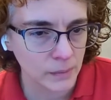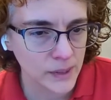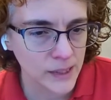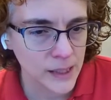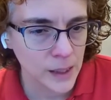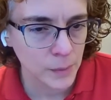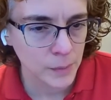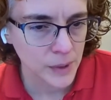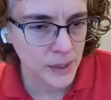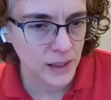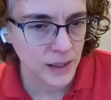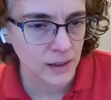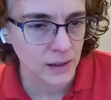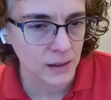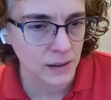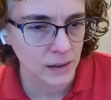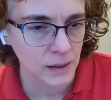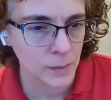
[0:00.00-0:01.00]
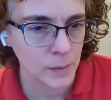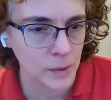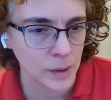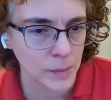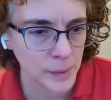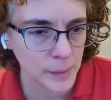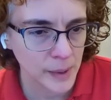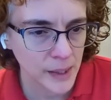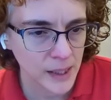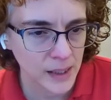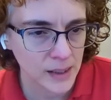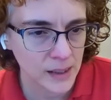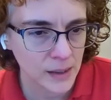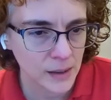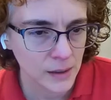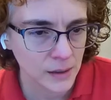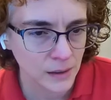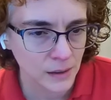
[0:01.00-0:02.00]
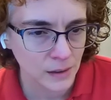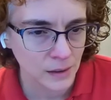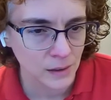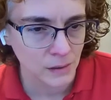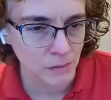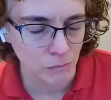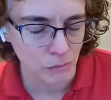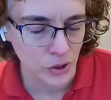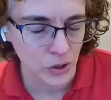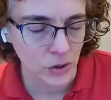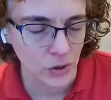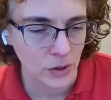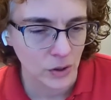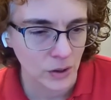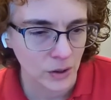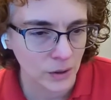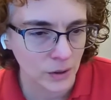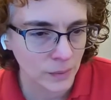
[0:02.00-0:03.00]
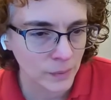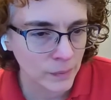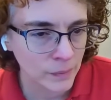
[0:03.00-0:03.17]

Something about my past. Sure.